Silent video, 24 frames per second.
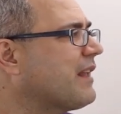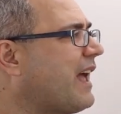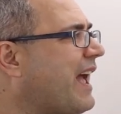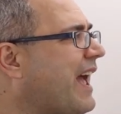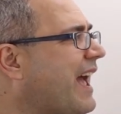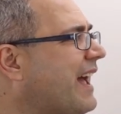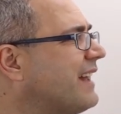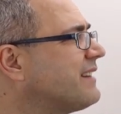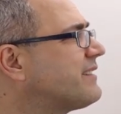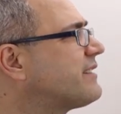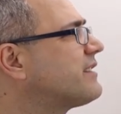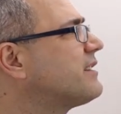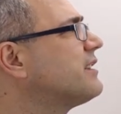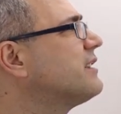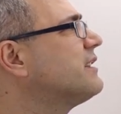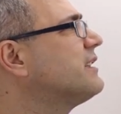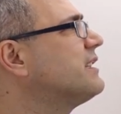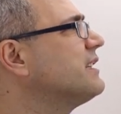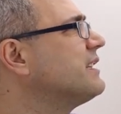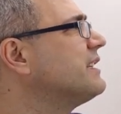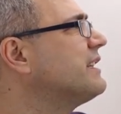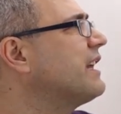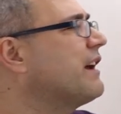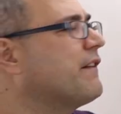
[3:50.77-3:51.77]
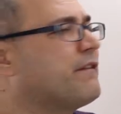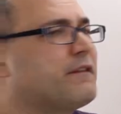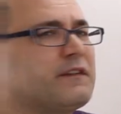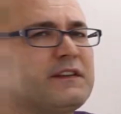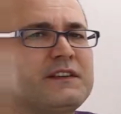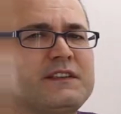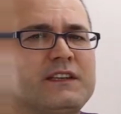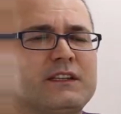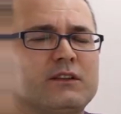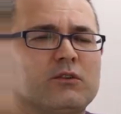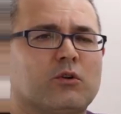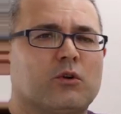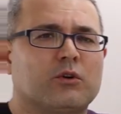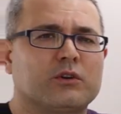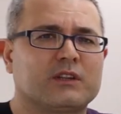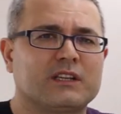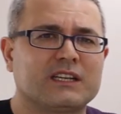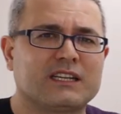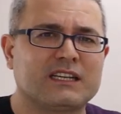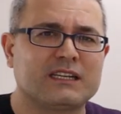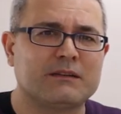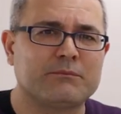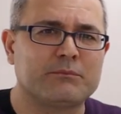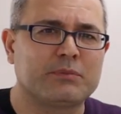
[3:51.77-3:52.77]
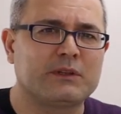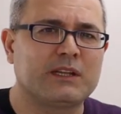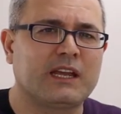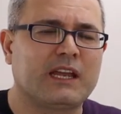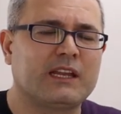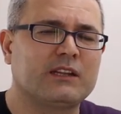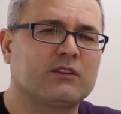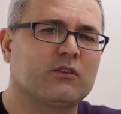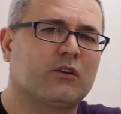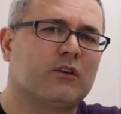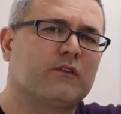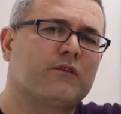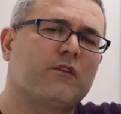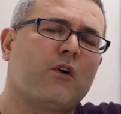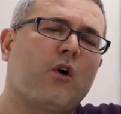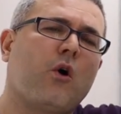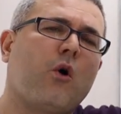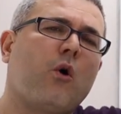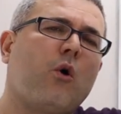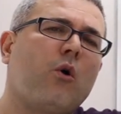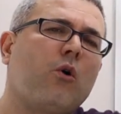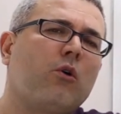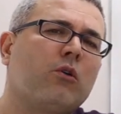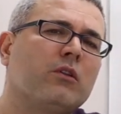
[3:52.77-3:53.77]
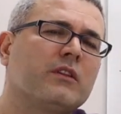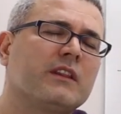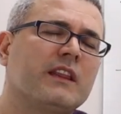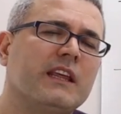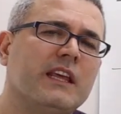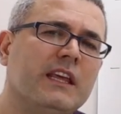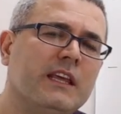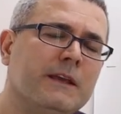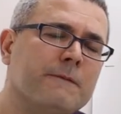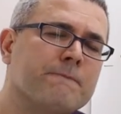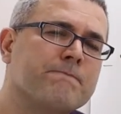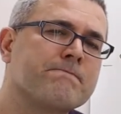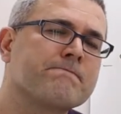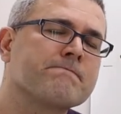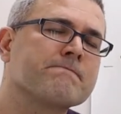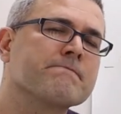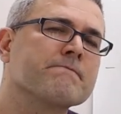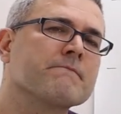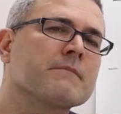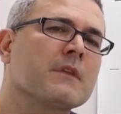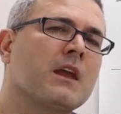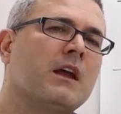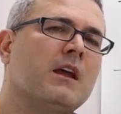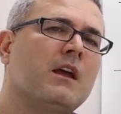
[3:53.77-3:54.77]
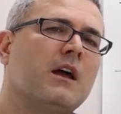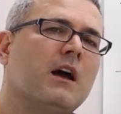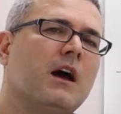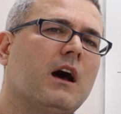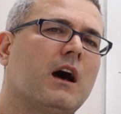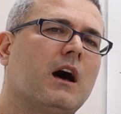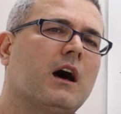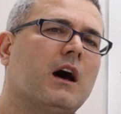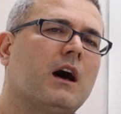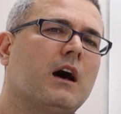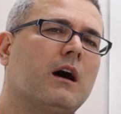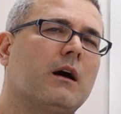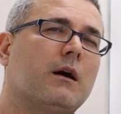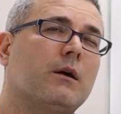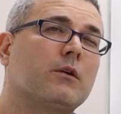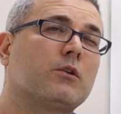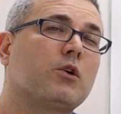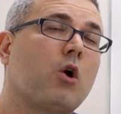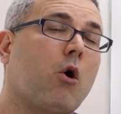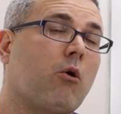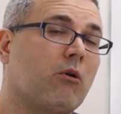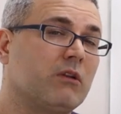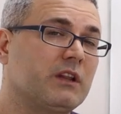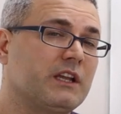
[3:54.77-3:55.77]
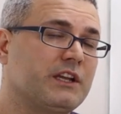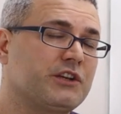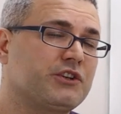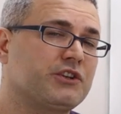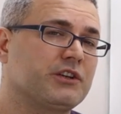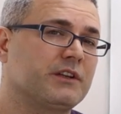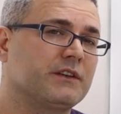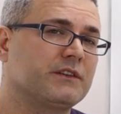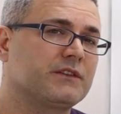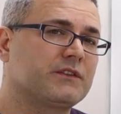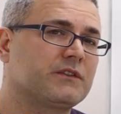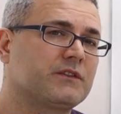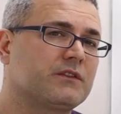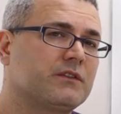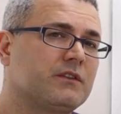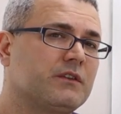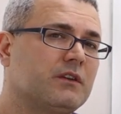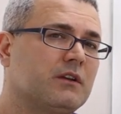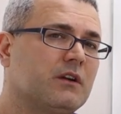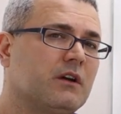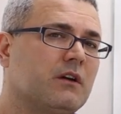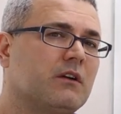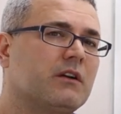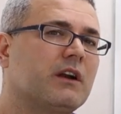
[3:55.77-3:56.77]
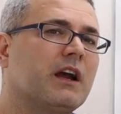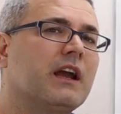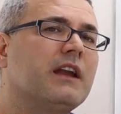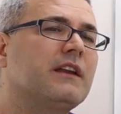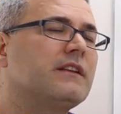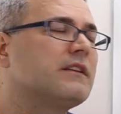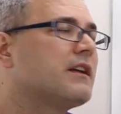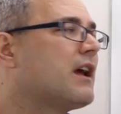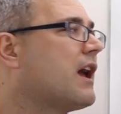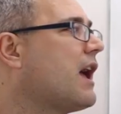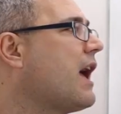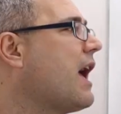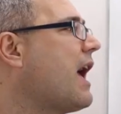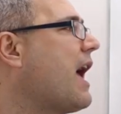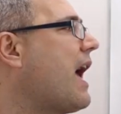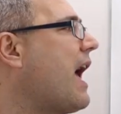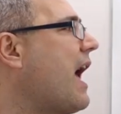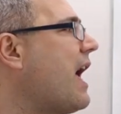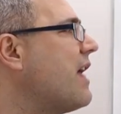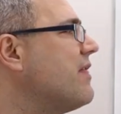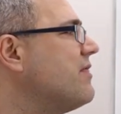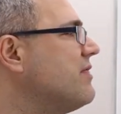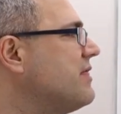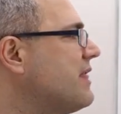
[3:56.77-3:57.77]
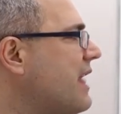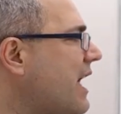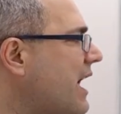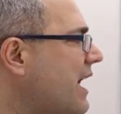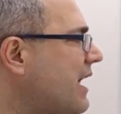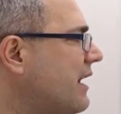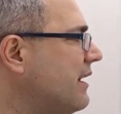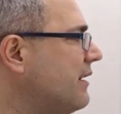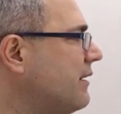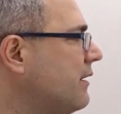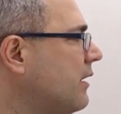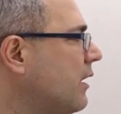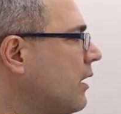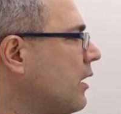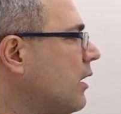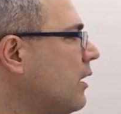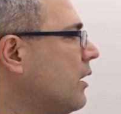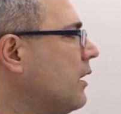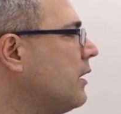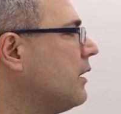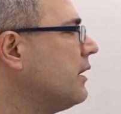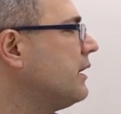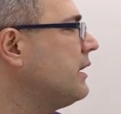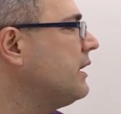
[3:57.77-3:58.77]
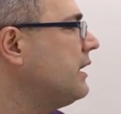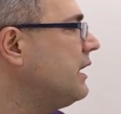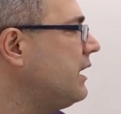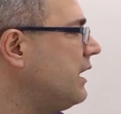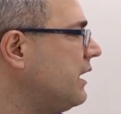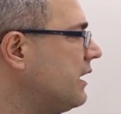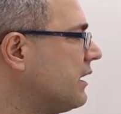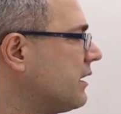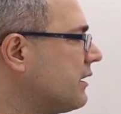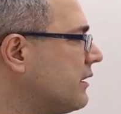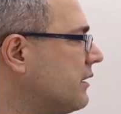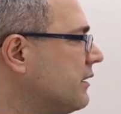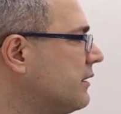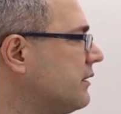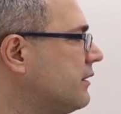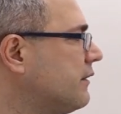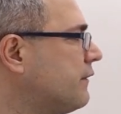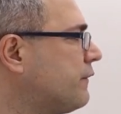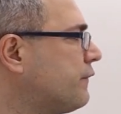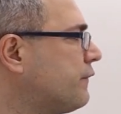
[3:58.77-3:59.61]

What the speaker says: at the deficit or the complaint of all the coalitions, all right? And then here, the